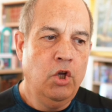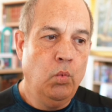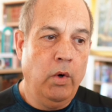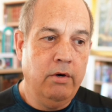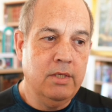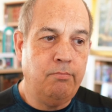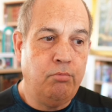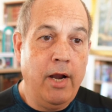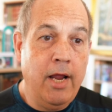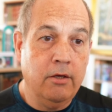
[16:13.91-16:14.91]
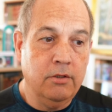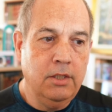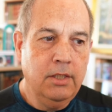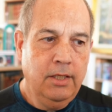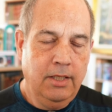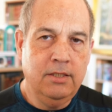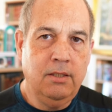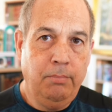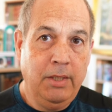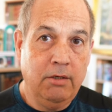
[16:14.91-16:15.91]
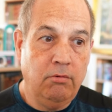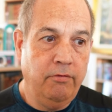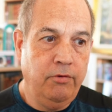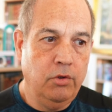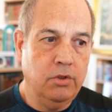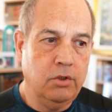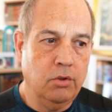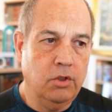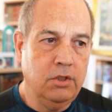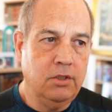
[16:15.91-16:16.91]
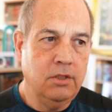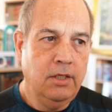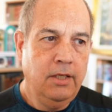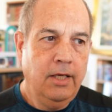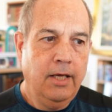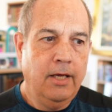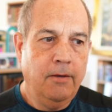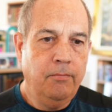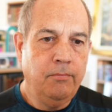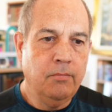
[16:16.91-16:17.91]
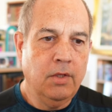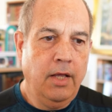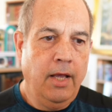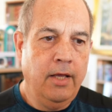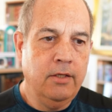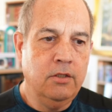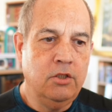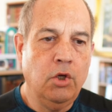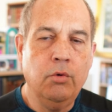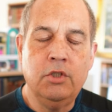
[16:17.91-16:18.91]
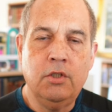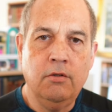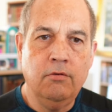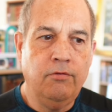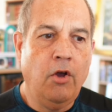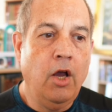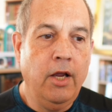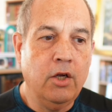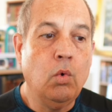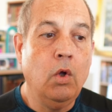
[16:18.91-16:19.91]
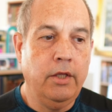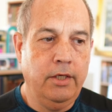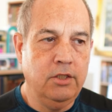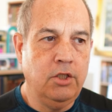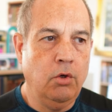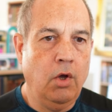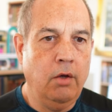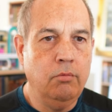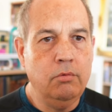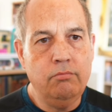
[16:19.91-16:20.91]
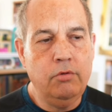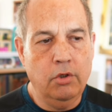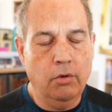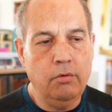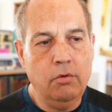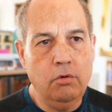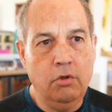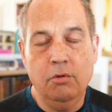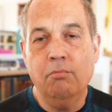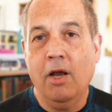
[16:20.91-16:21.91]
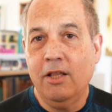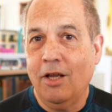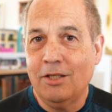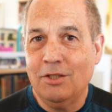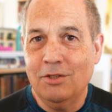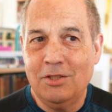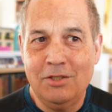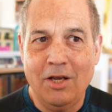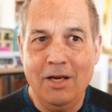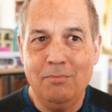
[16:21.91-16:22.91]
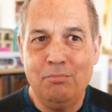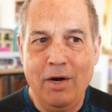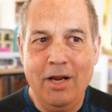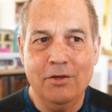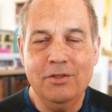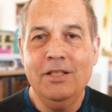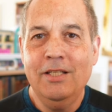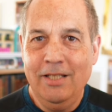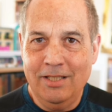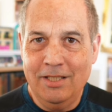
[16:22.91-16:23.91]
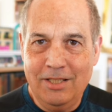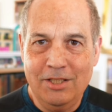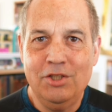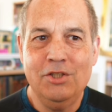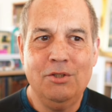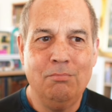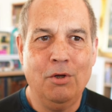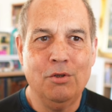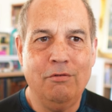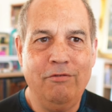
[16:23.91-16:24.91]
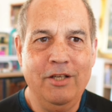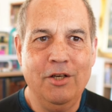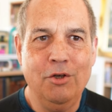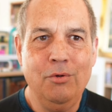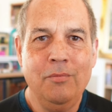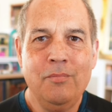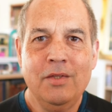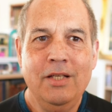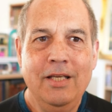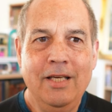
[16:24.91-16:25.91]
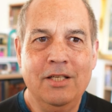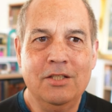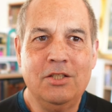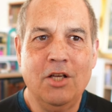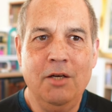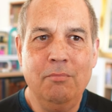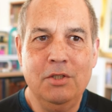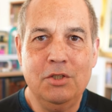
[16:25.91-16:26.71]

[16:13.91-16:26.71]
whereas Brown is a peer-reviewed source, um, and so it's of higher quality. So I would, you know, you might like to cite Brown in addition to Baldovino in assignment